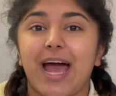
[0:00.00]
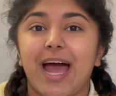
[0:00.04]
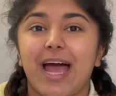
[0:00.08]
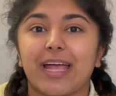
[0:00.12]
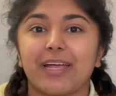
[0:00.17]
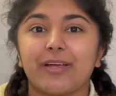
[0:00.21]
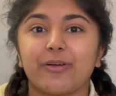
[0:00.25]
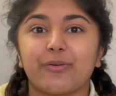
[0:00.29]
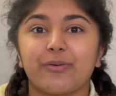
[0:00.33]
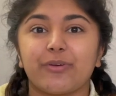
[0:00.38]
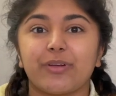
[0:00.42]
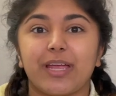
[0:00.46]

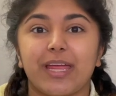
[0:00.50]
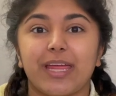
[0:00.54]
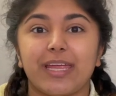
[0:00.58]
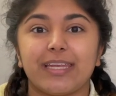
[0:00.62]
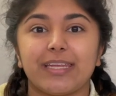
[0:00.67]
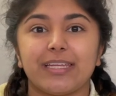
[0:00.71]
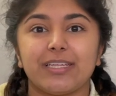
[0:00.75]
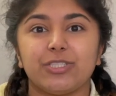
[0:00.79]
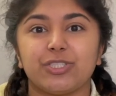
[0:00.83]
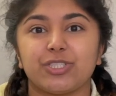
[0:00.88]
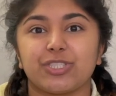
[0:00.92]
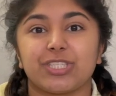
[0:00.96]
I
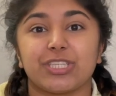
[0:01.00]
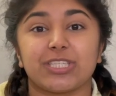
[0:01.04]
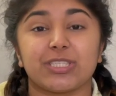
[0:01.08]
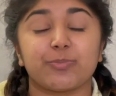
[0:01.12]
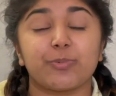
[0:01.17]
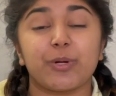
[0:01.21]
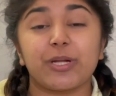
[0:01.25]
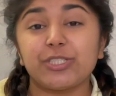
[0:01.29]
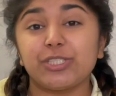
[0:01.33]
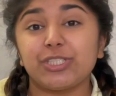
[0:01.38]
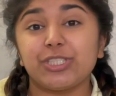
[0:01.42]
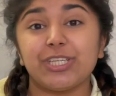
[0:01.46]
created just a
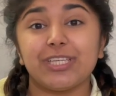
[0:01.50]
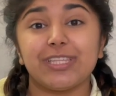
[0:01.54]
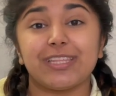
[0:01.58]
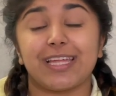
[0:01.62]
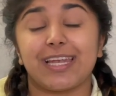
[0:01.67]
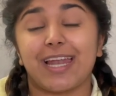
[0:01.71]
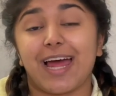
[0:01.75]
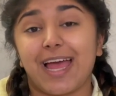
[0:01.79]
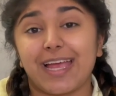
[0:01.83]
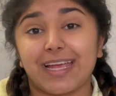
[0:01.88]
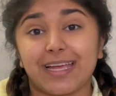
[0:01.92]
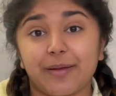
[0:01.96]
spreadsheet
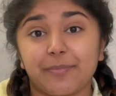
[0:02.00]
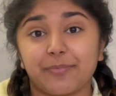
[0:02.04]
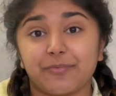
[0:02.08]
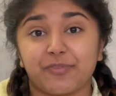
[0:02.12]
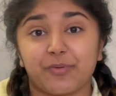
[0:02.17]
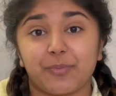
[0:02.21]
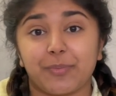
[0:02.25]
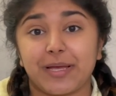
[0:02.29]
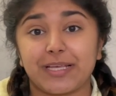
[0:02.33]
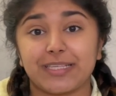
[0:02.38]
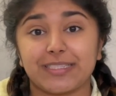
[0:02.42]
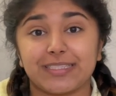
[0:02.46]
that I kept
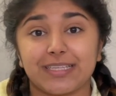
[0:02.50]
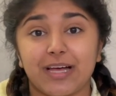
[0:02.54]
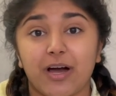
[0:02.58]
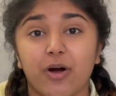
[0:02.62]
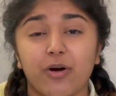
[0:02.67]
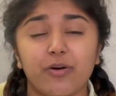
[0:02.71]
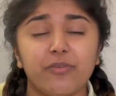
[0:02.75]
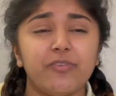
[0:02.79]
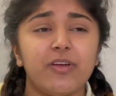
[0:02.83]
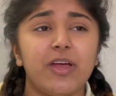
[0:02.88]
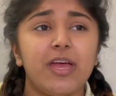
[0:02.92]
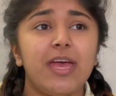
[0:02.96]
for
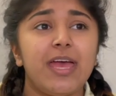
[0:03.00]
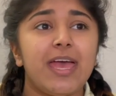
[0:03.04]
myself.